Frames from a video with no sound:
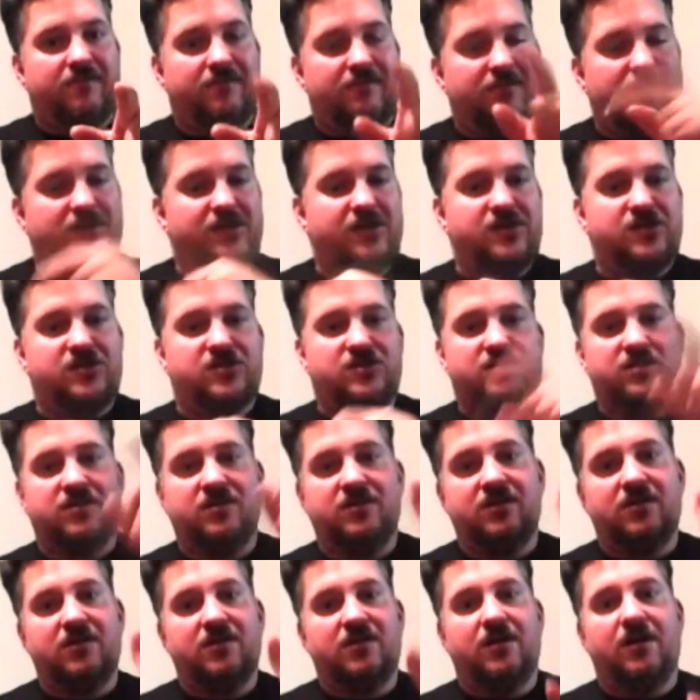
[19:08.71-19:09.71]
this
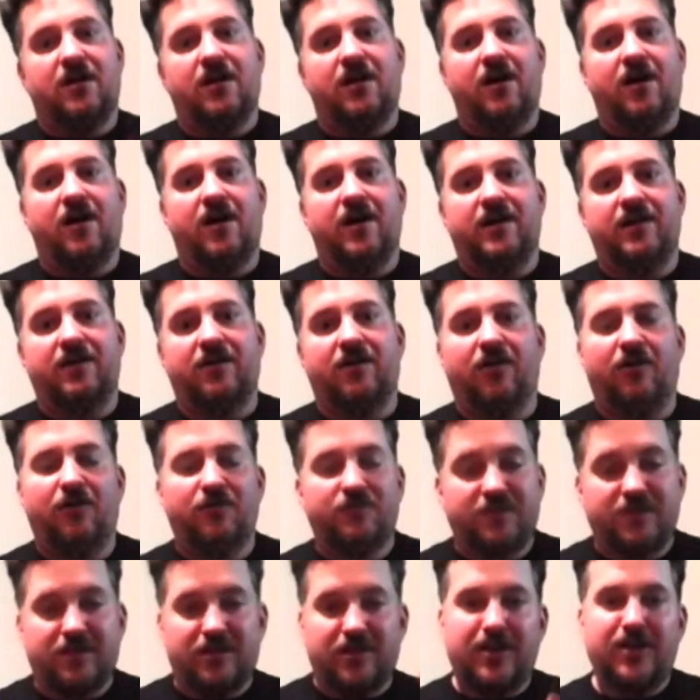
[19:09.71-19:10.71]
on all
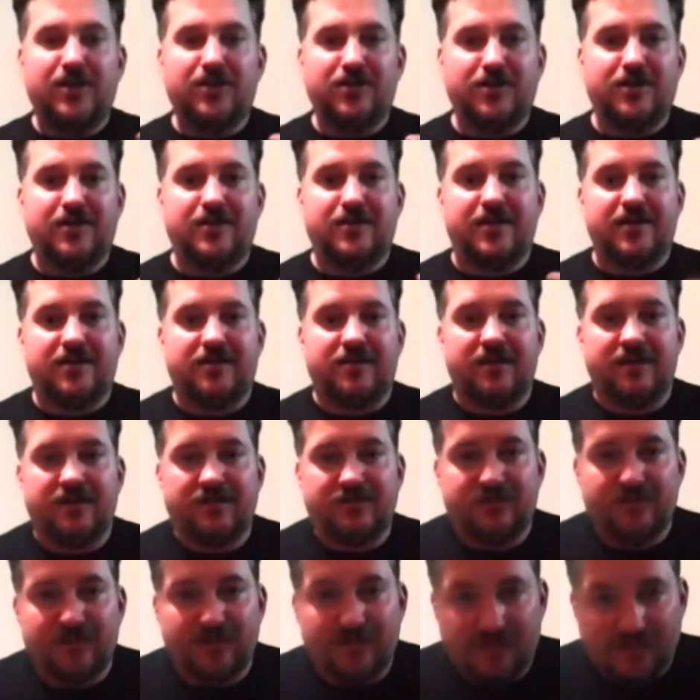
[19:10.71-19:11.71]
the kneeling that they
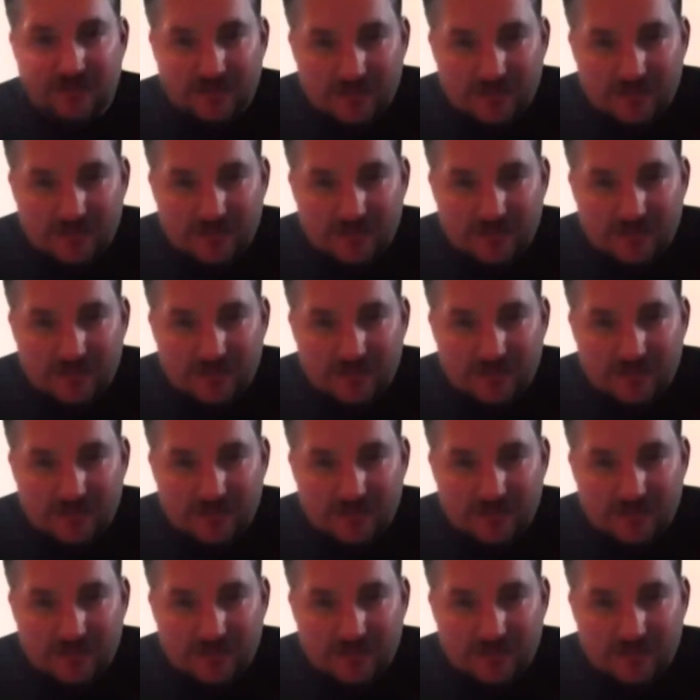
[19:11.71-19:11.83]
do.